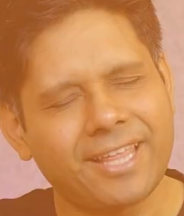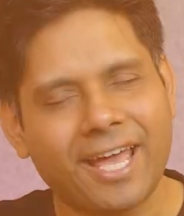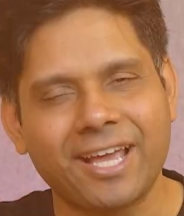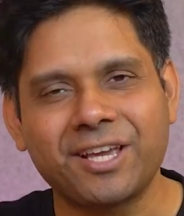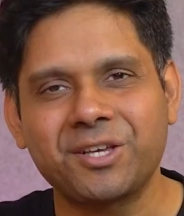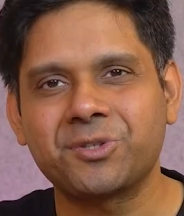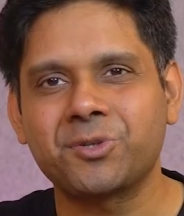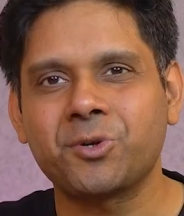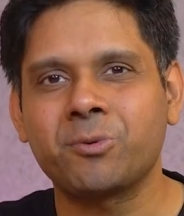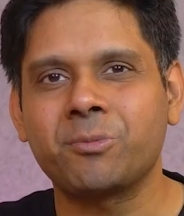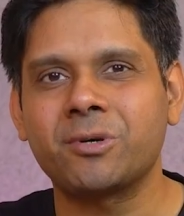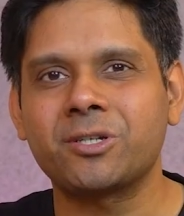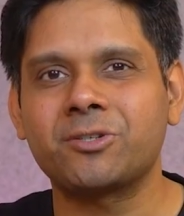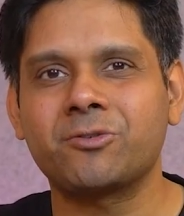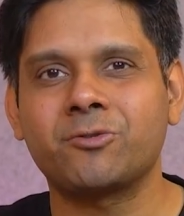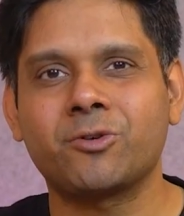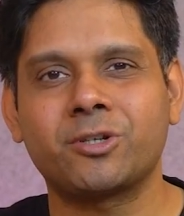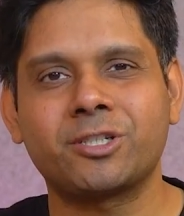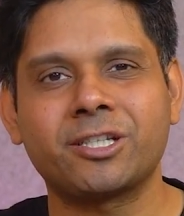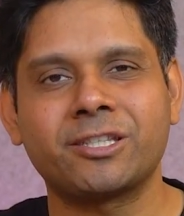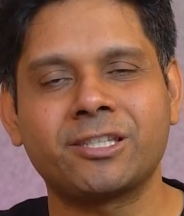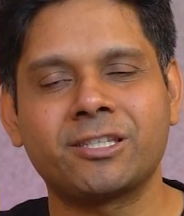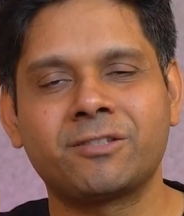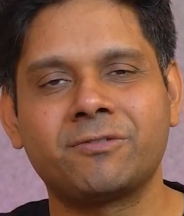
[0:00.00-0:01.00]
Thank you so much for
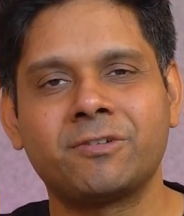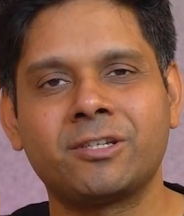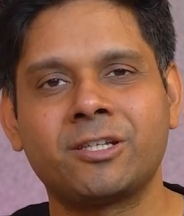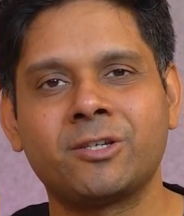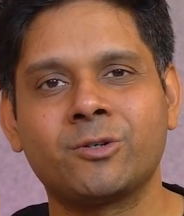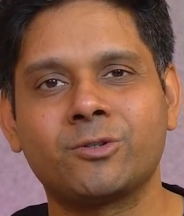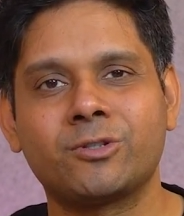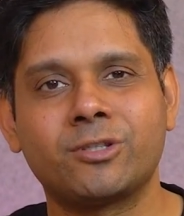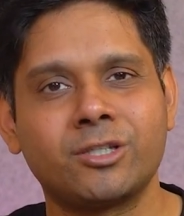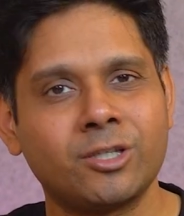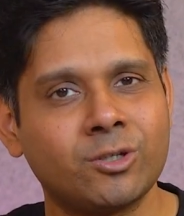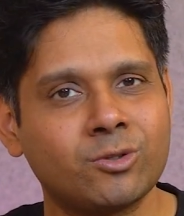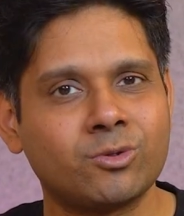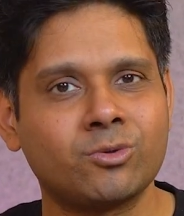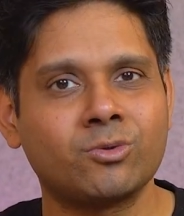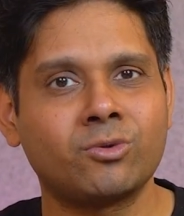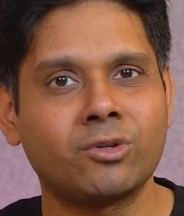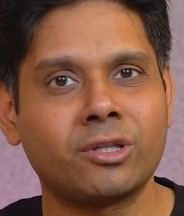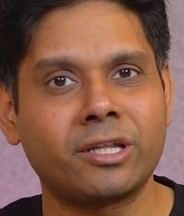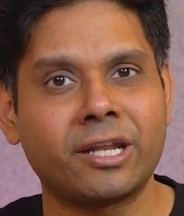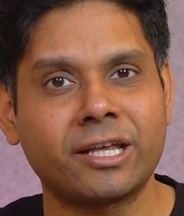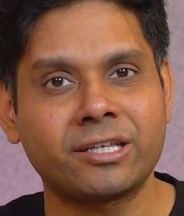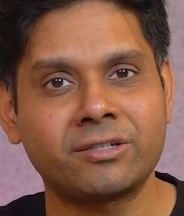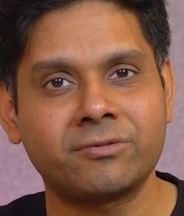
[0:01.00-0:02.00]
watching this video. See you
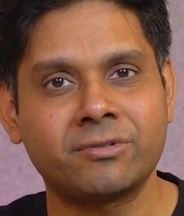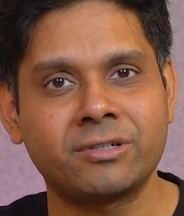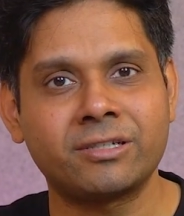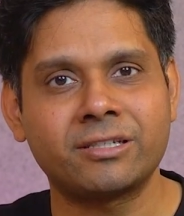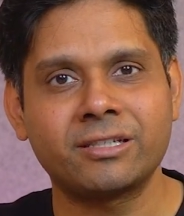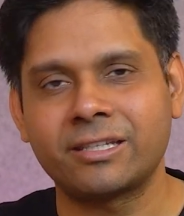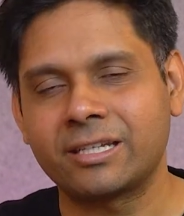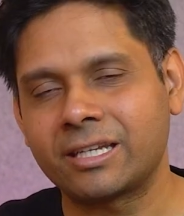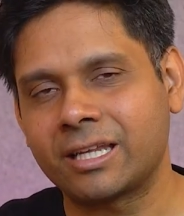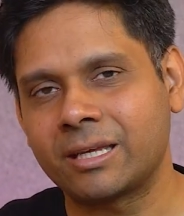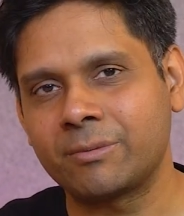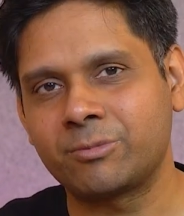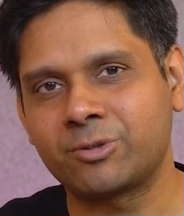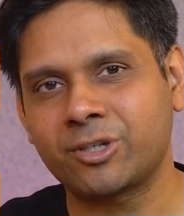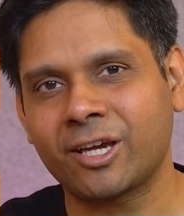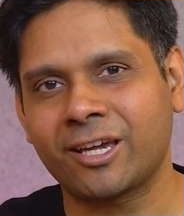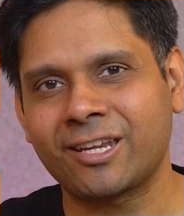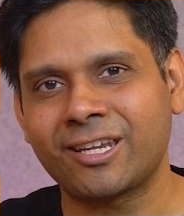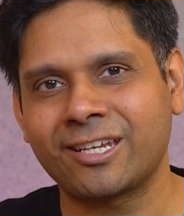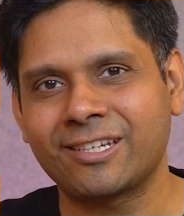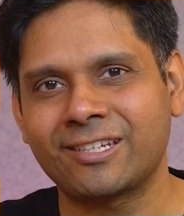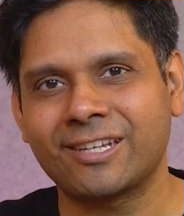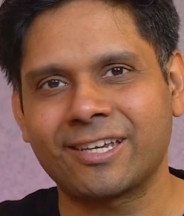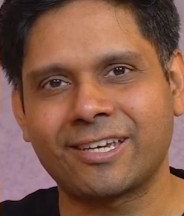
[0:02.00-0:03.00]
soon in the next one. Till then, keep
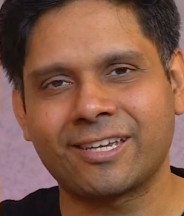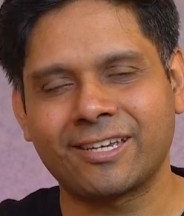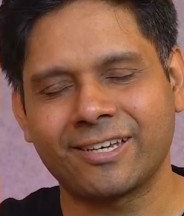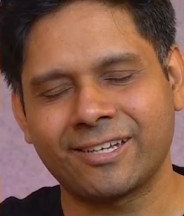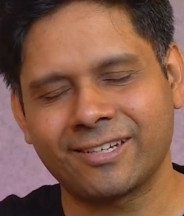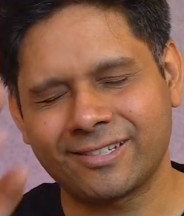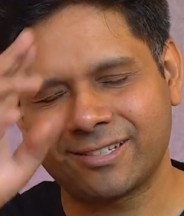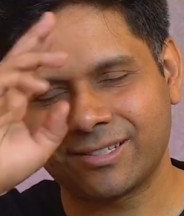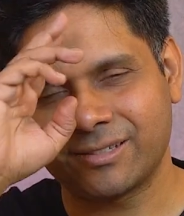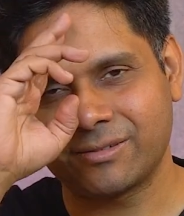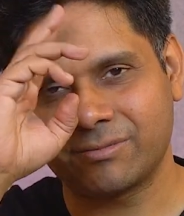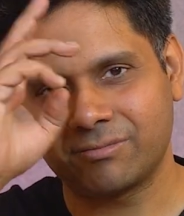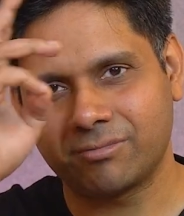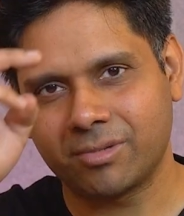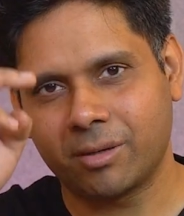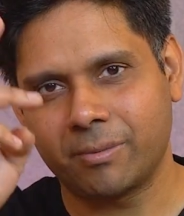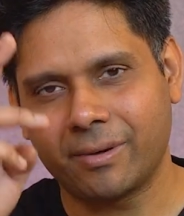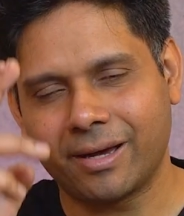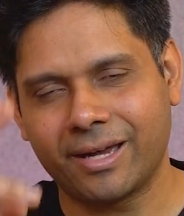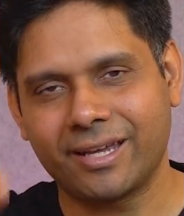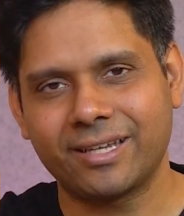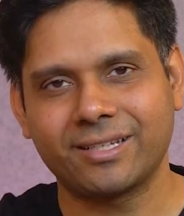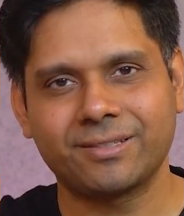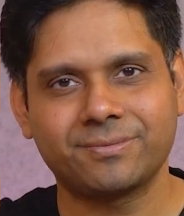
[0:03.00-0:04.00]
shining. Take care.
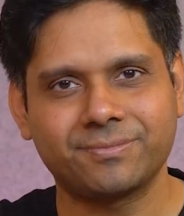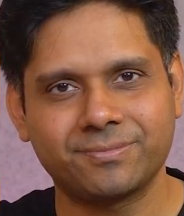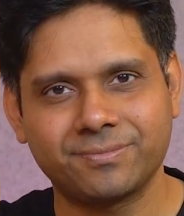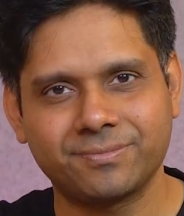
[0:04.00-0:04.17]
Bye-bye.